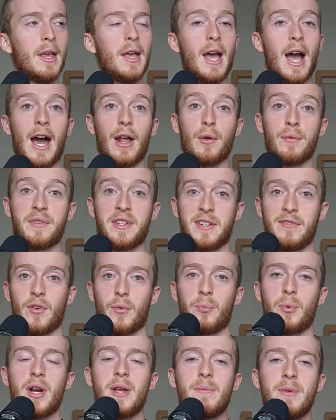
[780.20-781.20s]
And obviously for
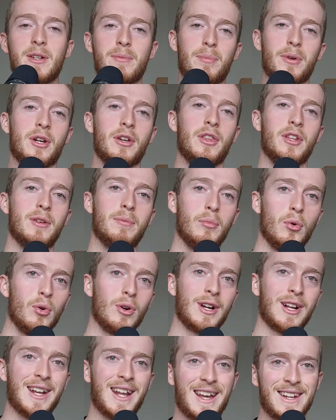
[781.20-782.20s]
Primus, because it's more
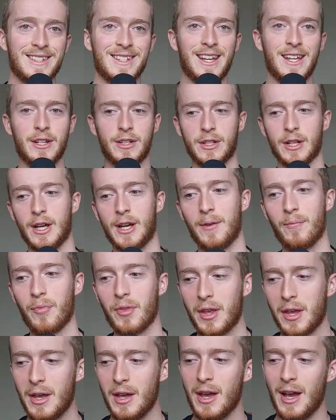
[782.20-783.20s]
gladiator
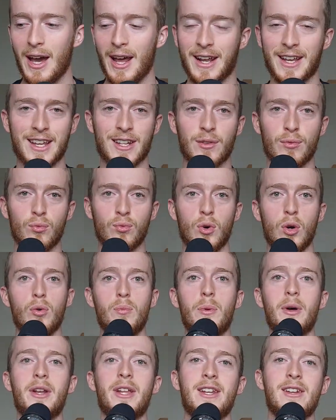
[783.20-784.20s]
and I guess
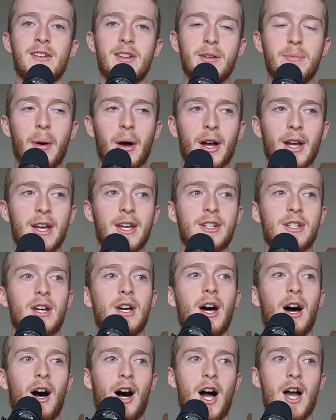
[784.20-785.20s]
Roman inspired,
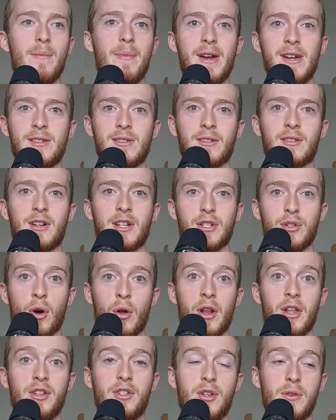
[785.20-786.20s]
I basically
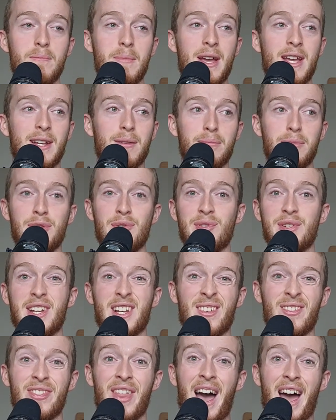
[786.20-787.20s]
got it to make
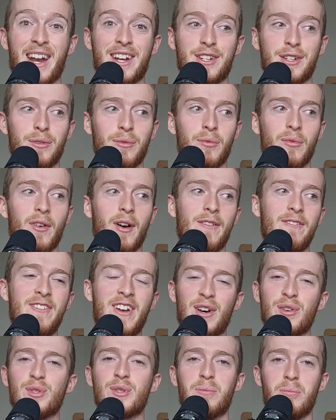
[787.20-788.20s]
music that
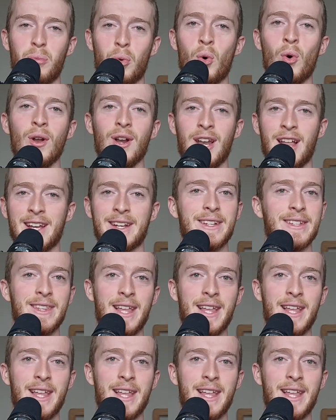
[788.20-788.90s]
felt more like